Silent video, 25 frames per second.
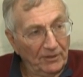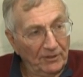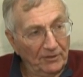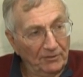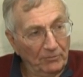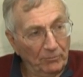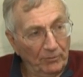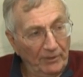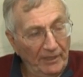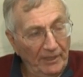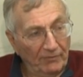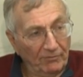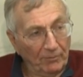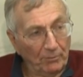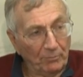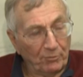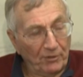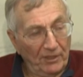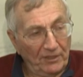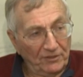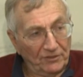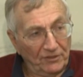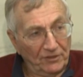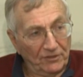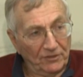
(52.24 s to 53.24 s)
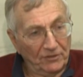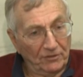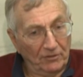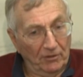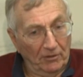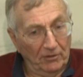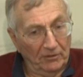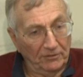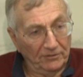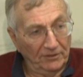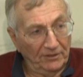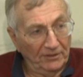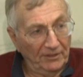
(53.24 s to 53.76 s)
we have a process
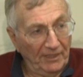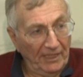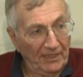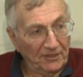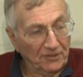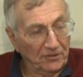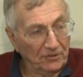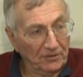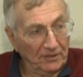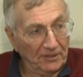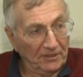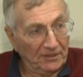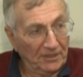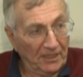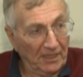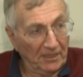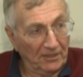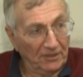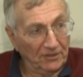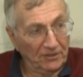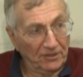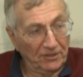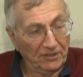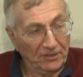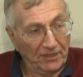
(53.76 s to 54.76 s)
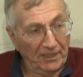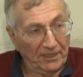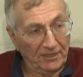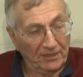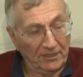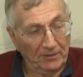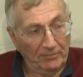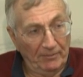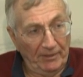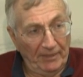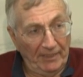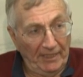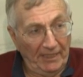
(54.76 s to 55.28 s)
called the National Intelligence
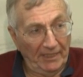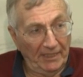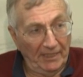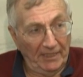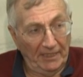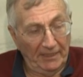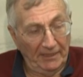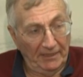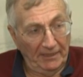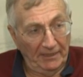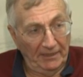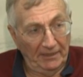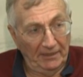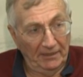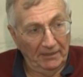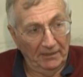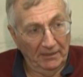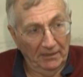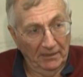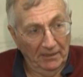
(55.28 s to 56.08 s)
Estimate, NIE,